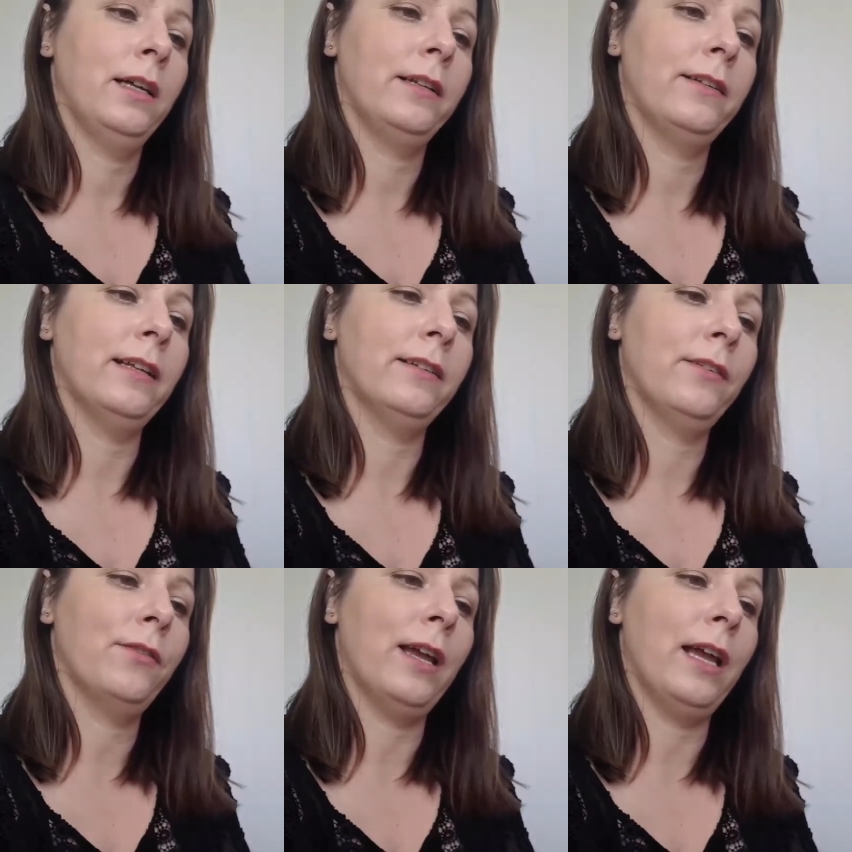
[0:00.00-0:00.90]

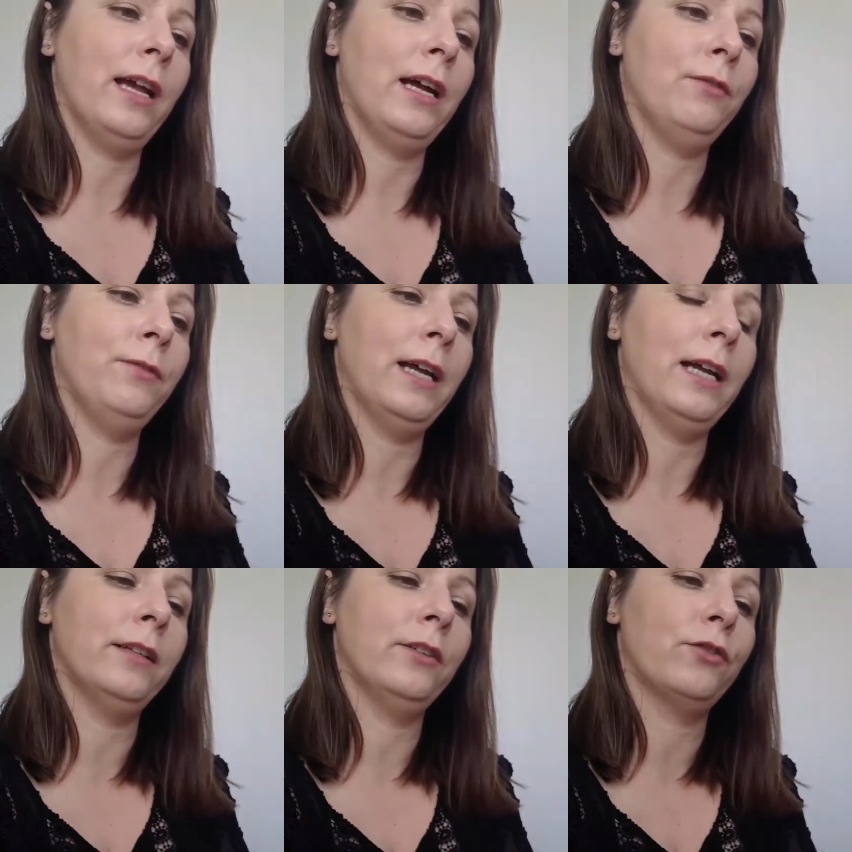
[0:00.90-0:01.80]
intensive care, healthy
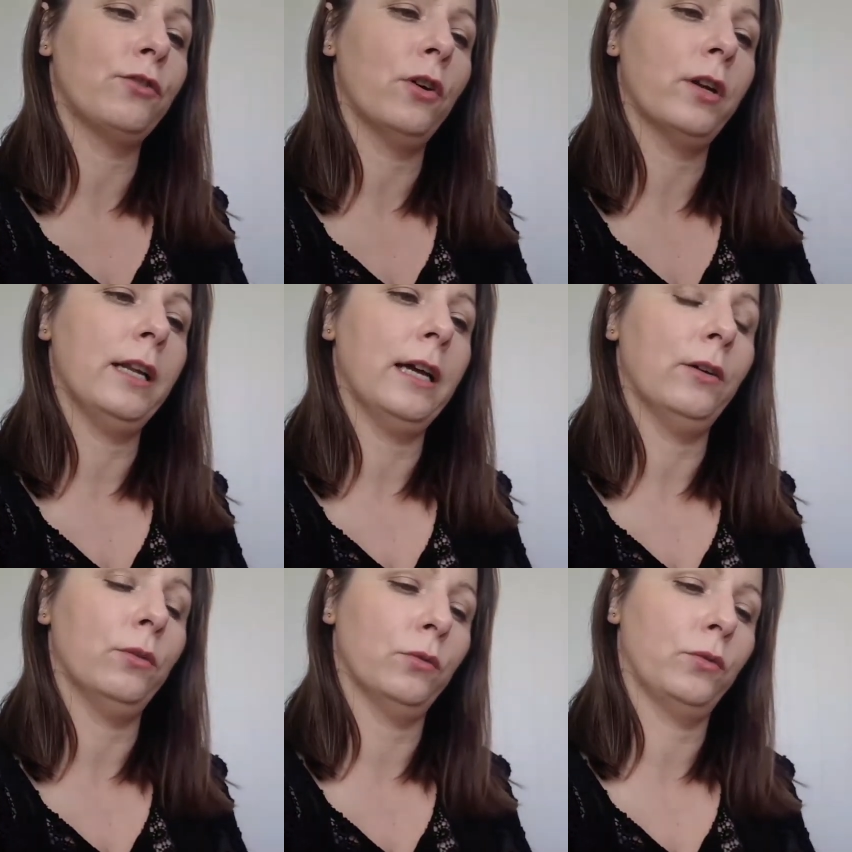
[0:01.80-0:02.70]
hands, stronger
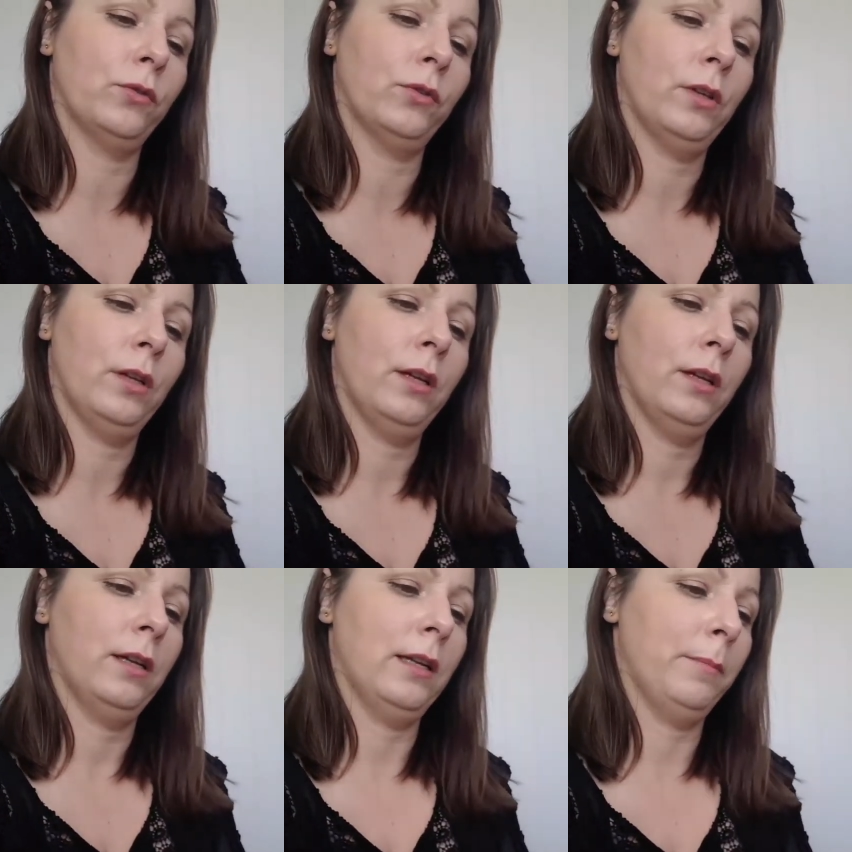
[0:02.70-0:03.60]
nails.
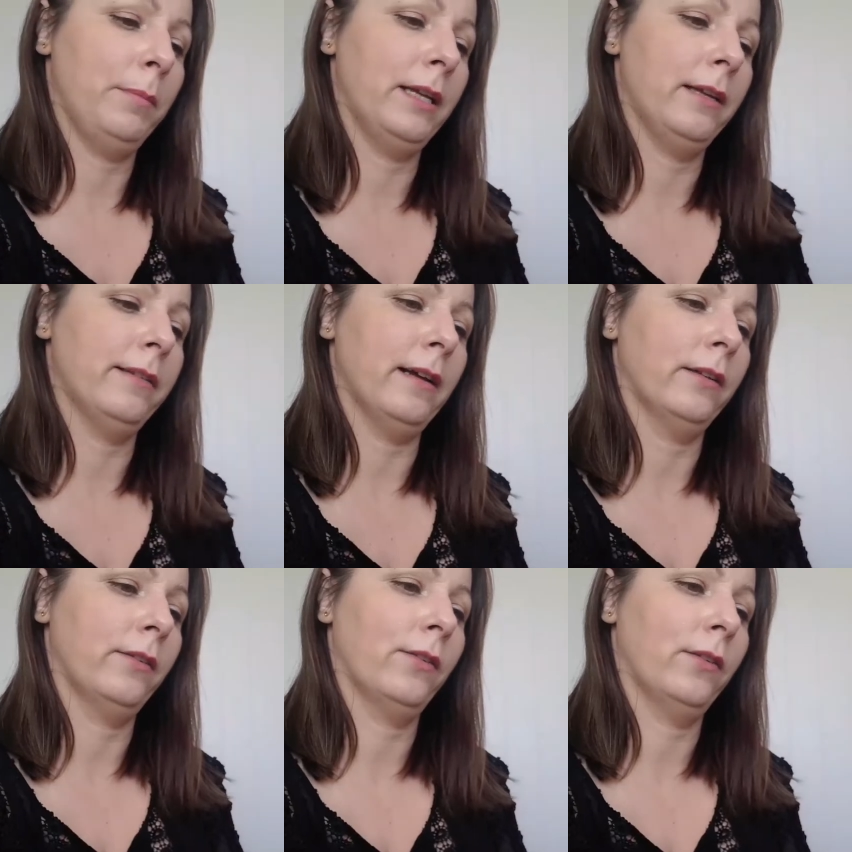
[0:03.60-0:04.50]
My biggie's
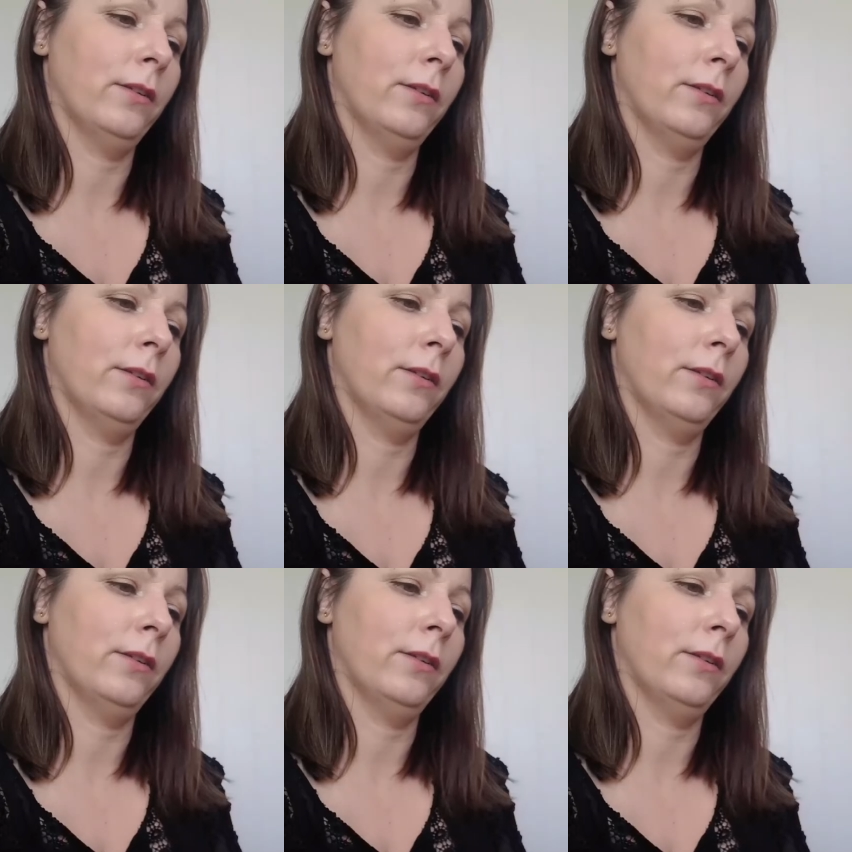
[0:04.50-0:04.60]
that.